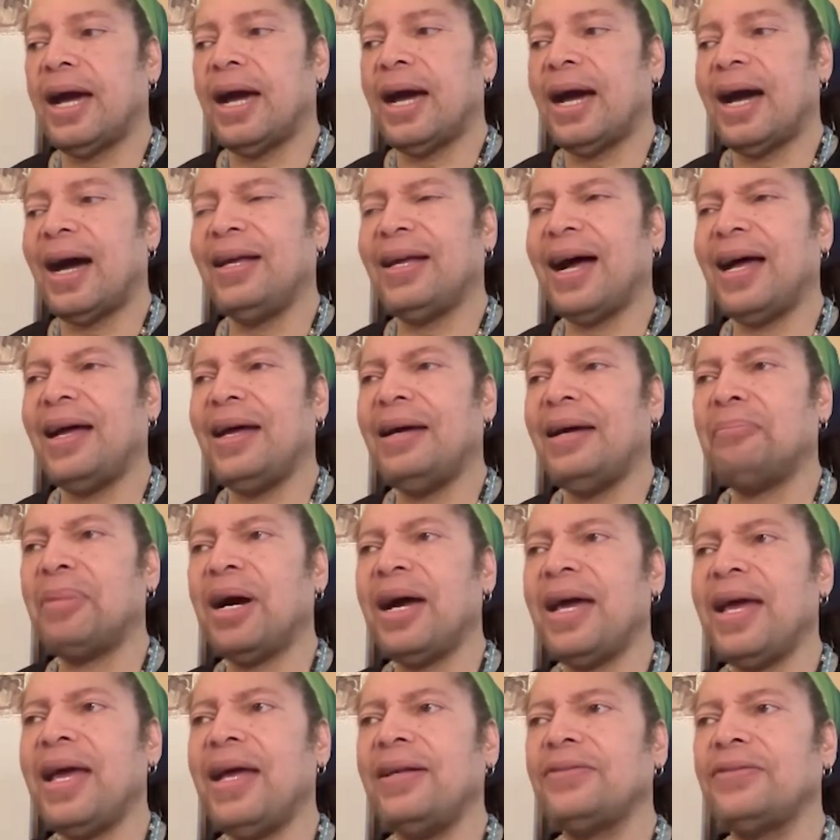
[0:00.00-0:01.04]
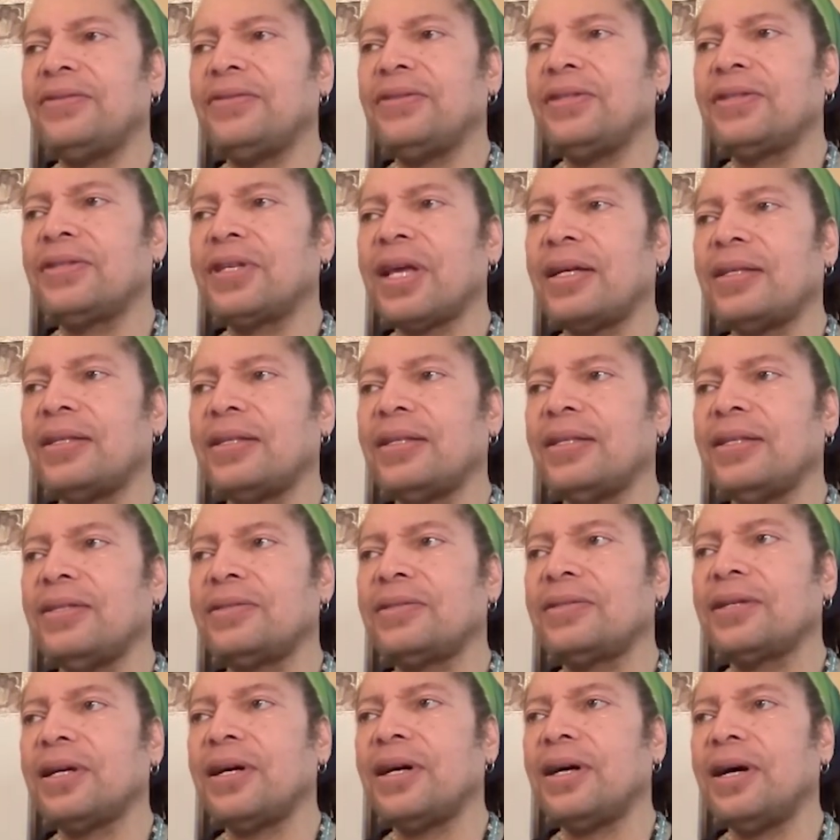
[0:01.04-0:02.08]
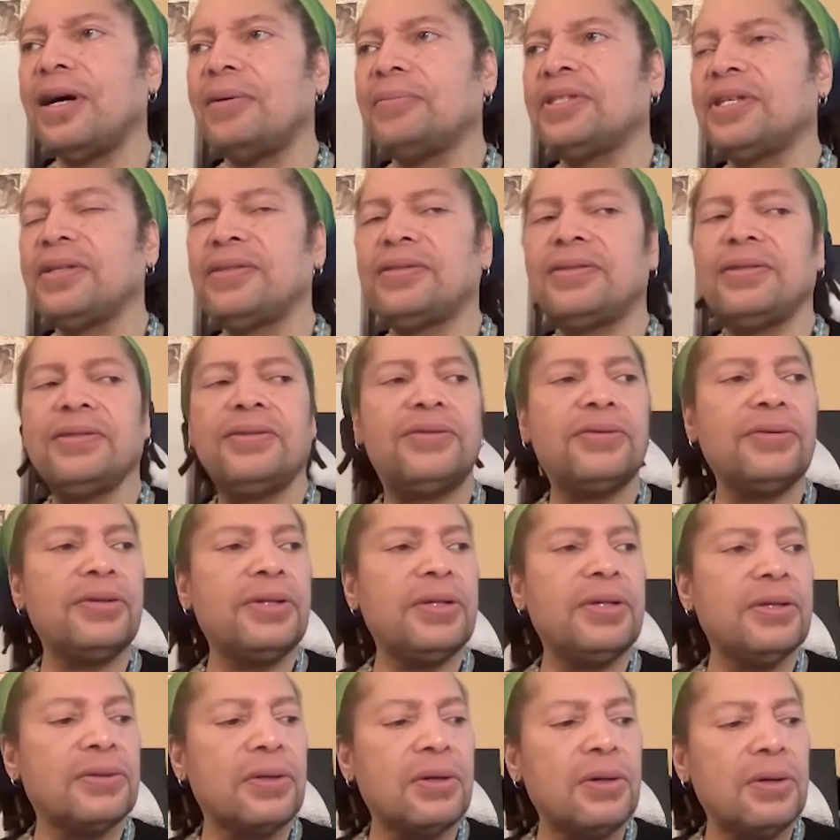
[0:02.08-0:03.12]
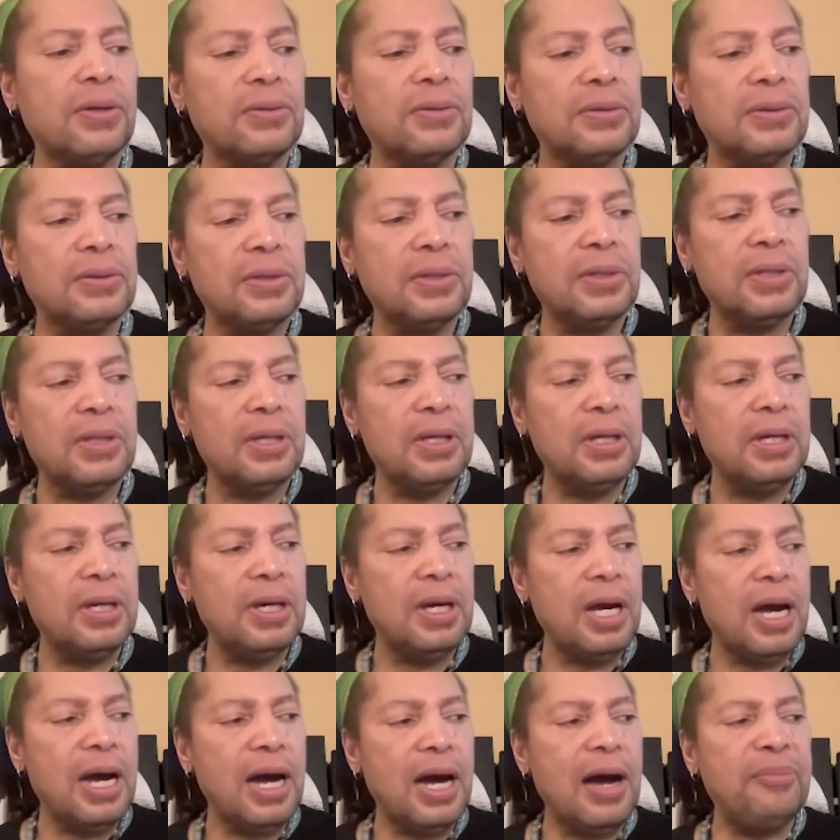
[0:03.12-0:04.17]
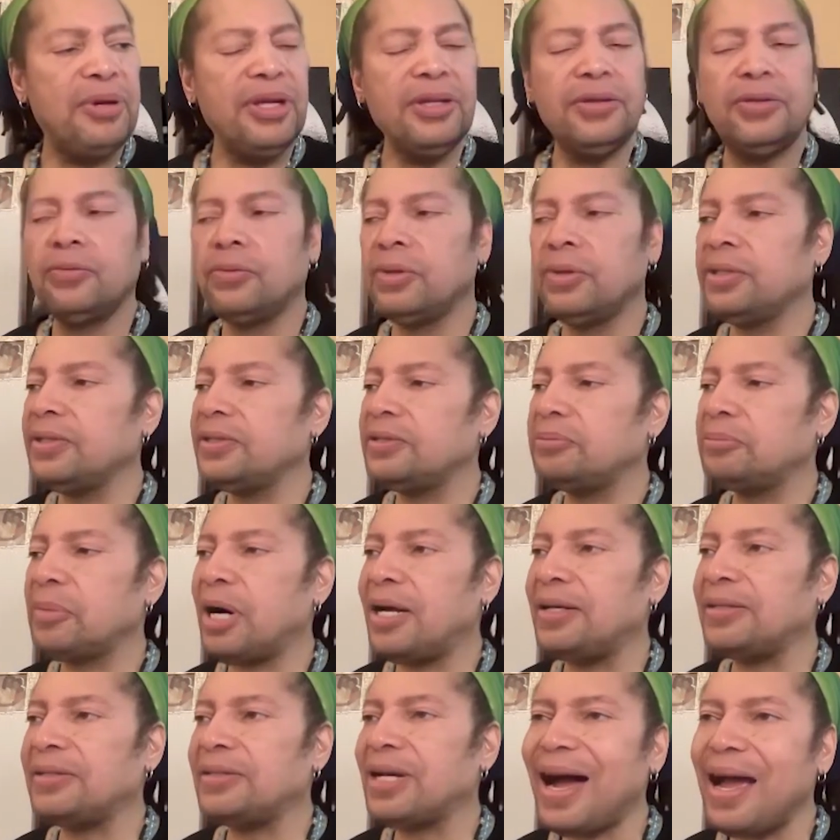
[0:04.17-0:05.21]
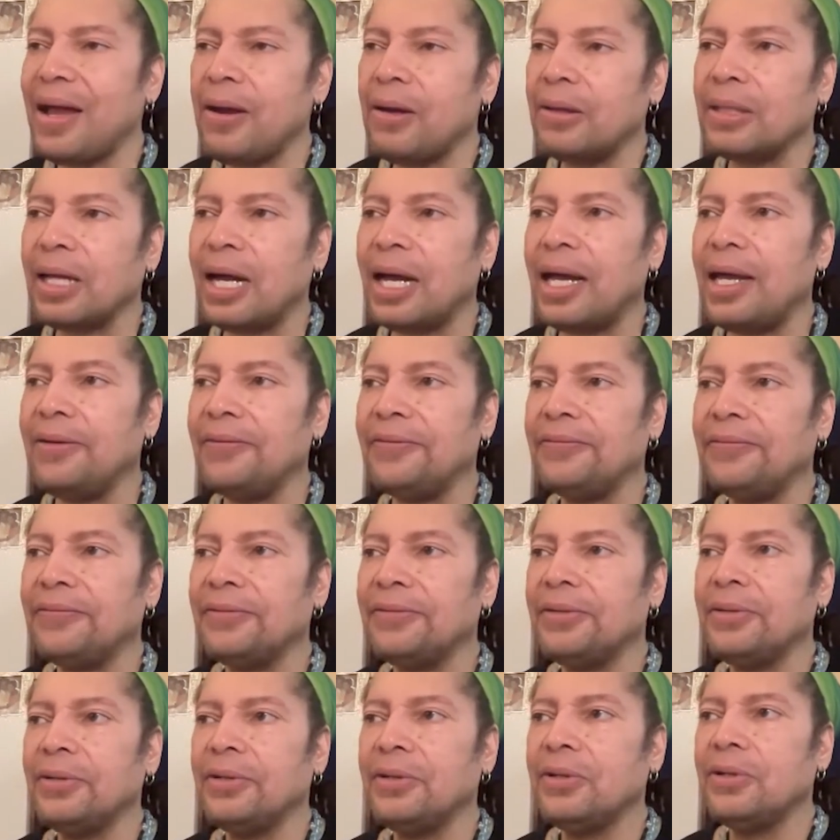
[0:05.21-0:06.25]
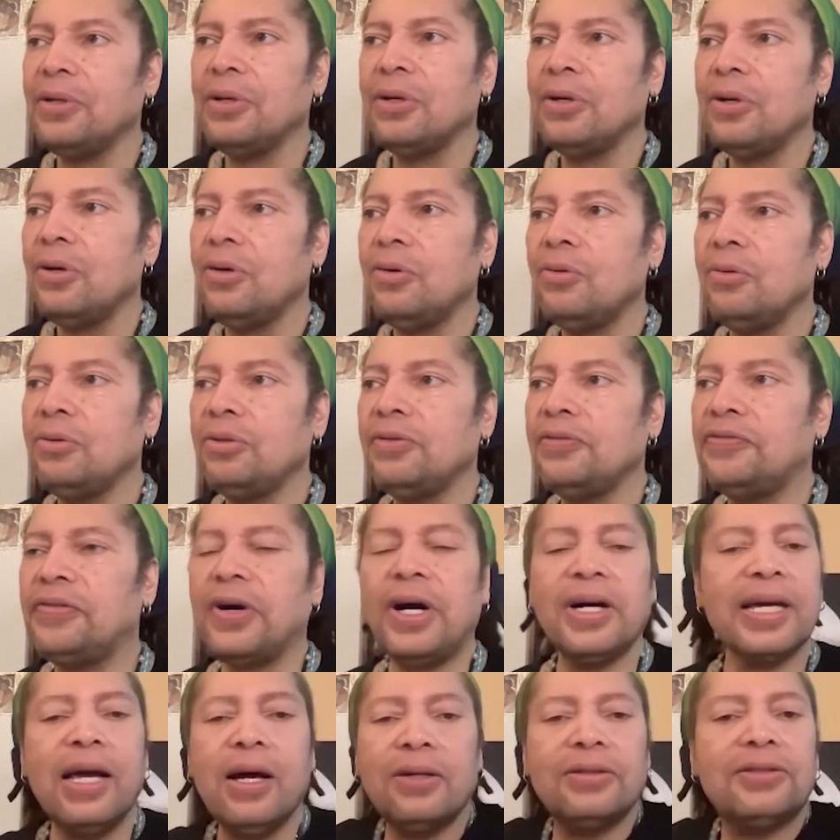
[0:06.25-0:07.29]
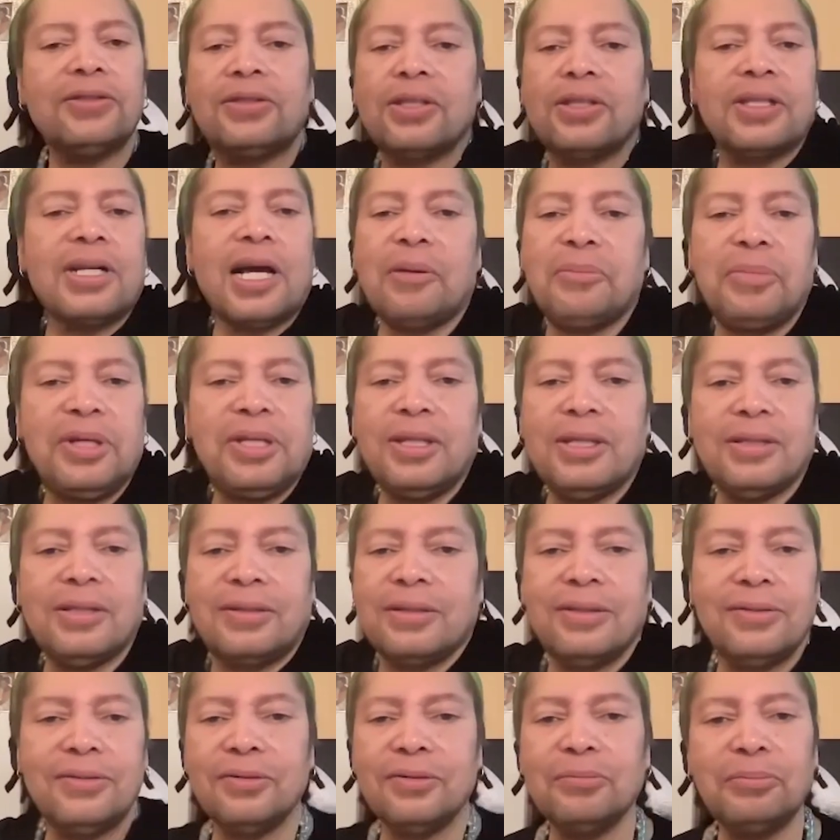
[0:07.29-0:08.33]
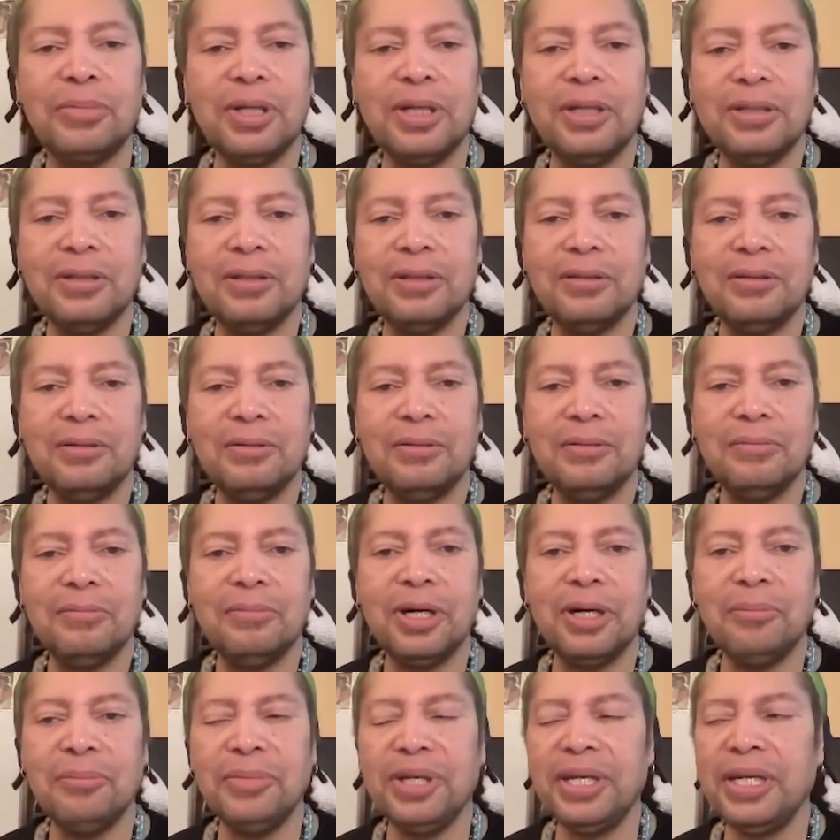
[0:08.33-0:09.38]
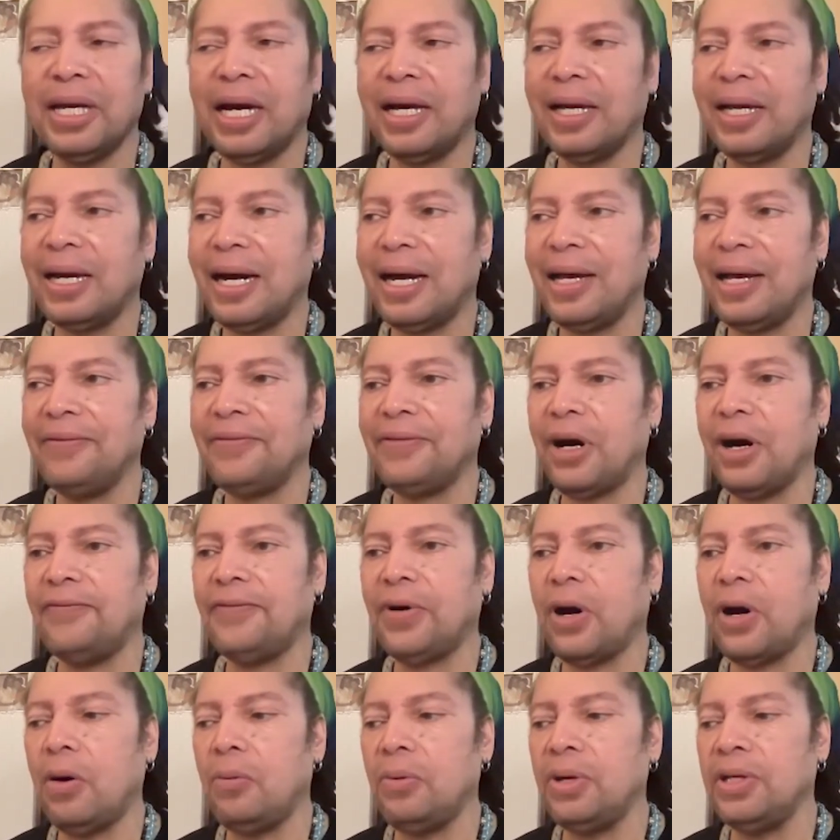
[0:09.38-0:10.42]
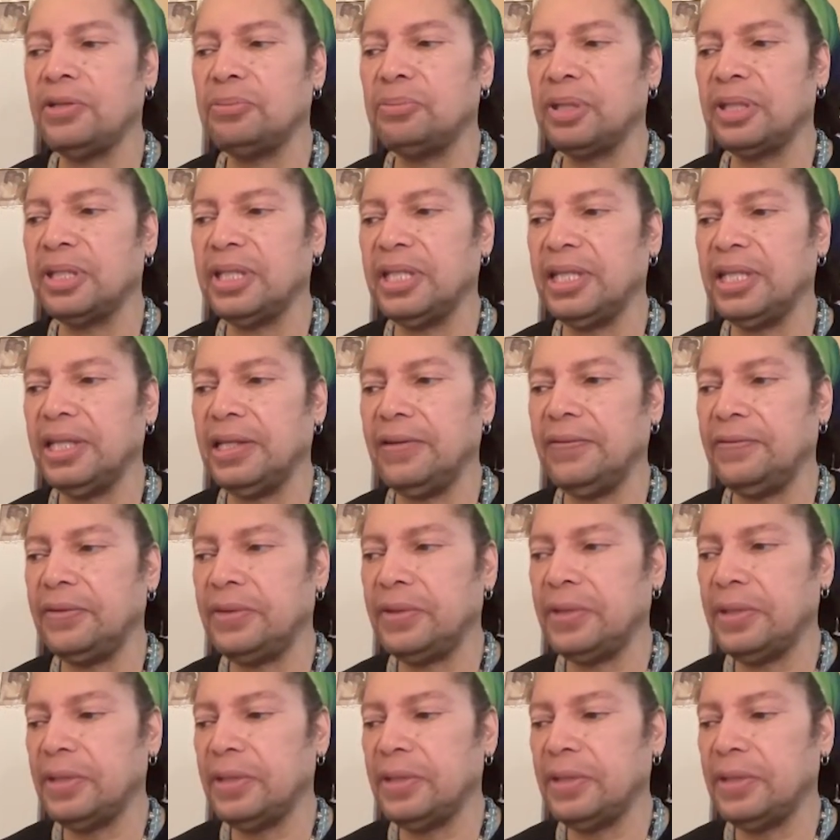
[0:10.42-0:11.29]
my answer is like this: I'm 62 years old. I've been doing this my entire life. Who the fuck else should I be listening to but me? I've always believed